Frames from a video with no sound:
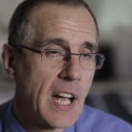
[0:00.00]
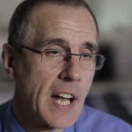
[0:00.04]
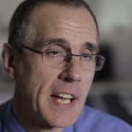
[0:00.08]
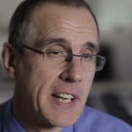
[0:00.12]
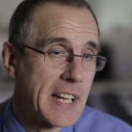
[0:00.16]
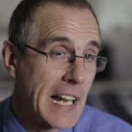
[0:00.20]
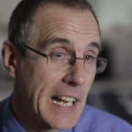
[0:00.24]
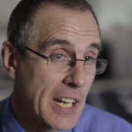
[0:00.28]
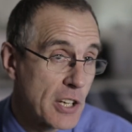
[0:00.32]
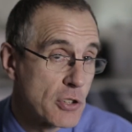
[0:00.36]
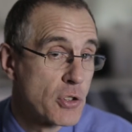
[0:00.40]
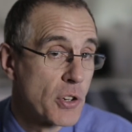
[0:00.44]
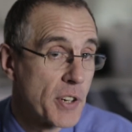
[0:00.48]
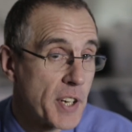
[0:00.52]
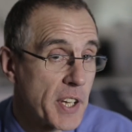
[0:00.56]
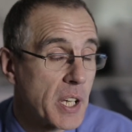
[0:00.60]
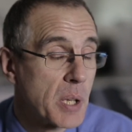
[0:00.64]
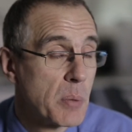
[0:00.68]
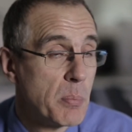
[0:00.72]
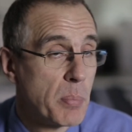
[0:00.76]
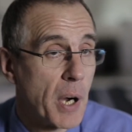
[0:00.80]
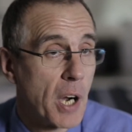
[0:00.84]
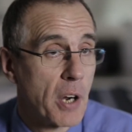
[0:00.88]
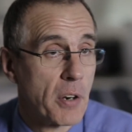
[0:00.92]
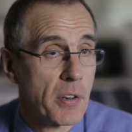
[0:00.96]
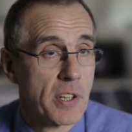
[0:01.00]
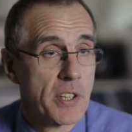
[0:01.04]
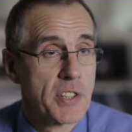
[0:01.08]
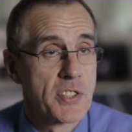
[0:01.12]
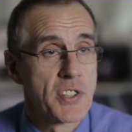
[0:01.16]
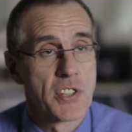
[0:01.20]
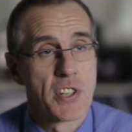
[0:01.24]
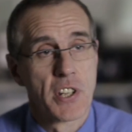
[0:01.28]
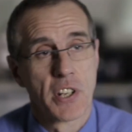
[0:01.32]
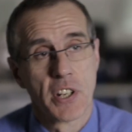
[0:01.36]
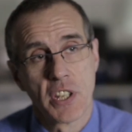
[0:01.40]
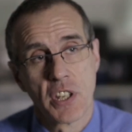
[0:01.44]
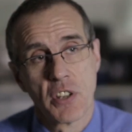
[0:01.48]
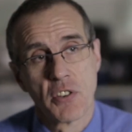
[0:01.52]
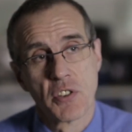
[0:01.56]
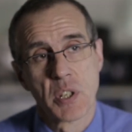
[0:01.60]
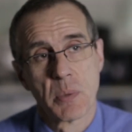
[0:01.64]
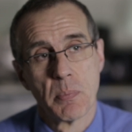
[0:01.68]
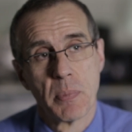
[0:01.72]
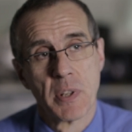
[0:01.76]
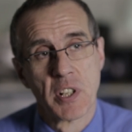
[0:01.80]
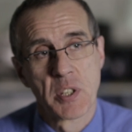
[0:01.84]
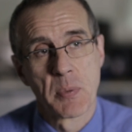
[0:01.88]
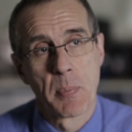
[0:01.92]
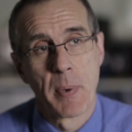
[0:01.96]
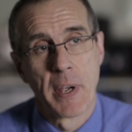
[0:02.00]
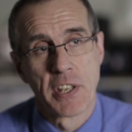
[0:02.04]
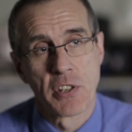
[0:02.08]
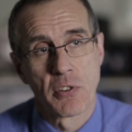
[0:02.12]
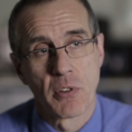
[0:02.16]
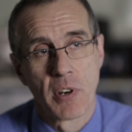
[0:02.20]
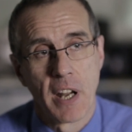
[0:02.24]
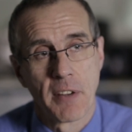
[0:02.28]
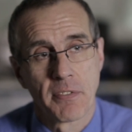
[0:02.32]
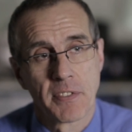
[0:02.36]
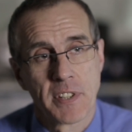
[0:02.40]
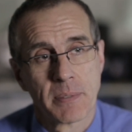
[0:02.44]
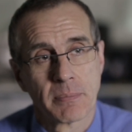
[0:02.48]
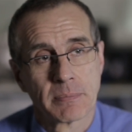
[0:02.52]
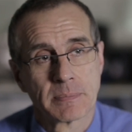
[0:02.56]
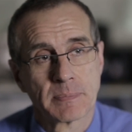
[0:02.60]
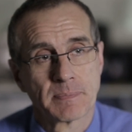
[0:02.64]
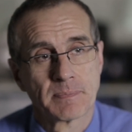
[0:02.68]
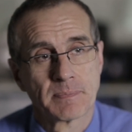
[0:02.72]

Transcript: and electronic components that are used to build spacecraft.